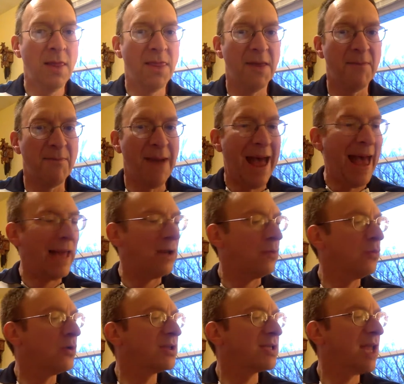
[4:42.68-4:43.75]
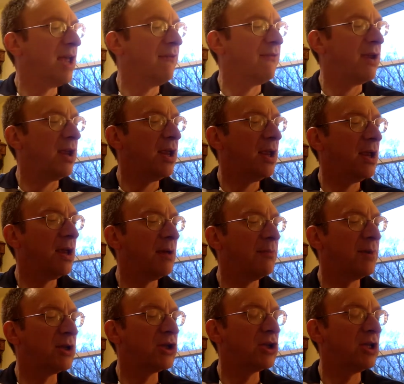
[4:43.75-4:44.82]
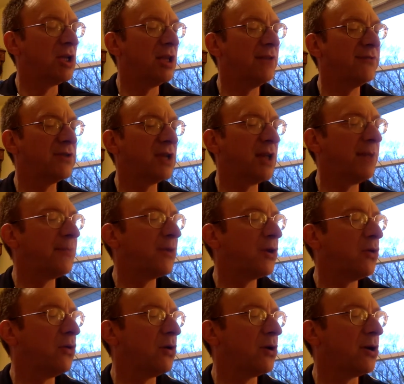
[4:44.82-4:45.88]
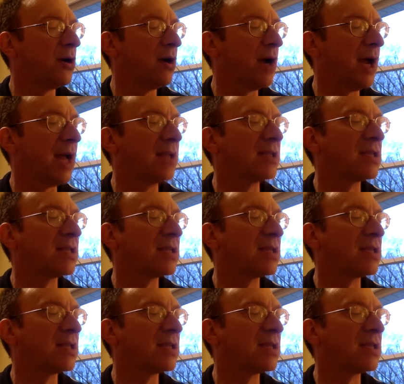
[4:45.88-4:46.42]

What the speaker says: The mat was heavy, but she lifted up the corner and